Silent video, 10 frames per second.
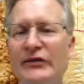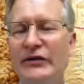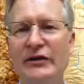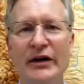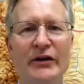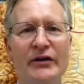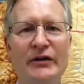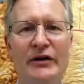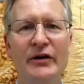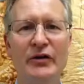together
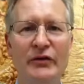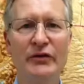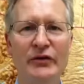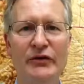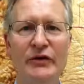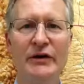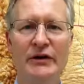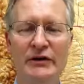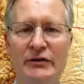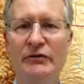and all of those
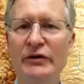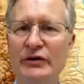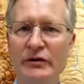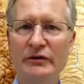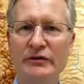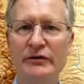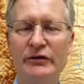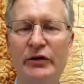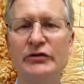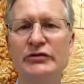real
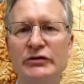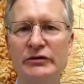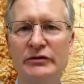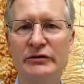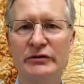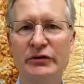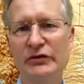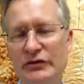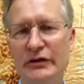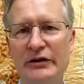socially
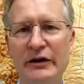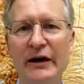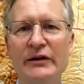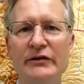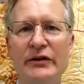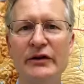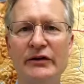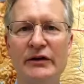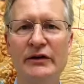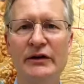interactive
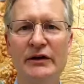things that